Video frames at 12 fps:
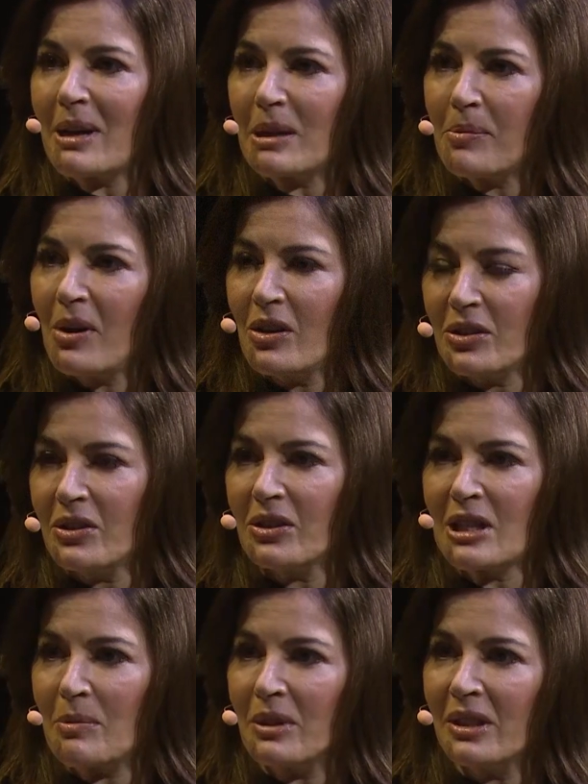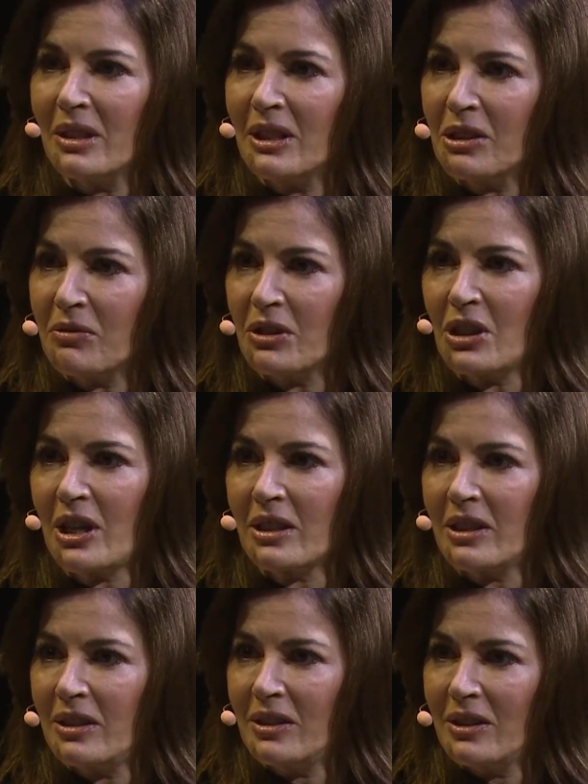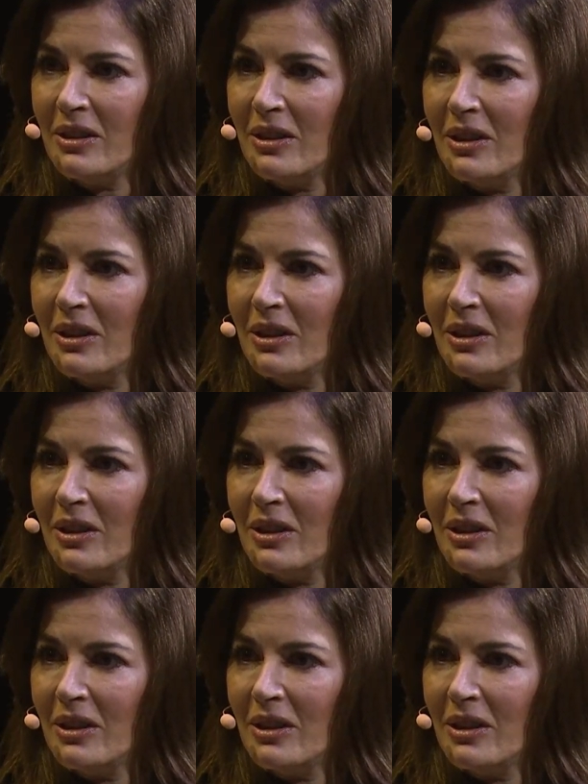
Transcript: made a pass at someone that is rejected.